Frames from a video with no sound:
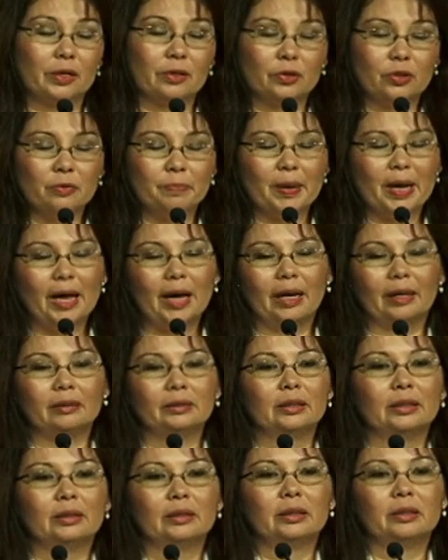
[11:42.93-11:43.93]
Too bad.
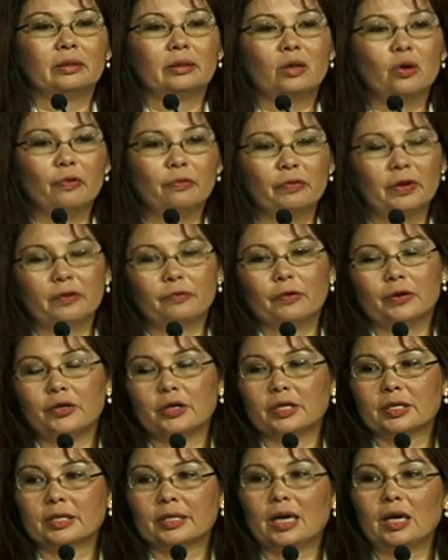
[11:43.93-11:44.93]
Go fend for
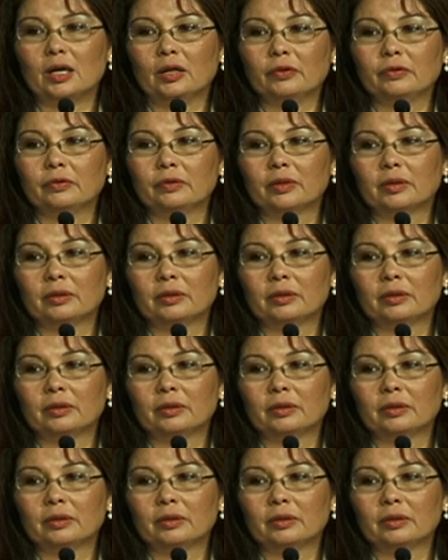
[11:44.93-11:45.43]
yourself.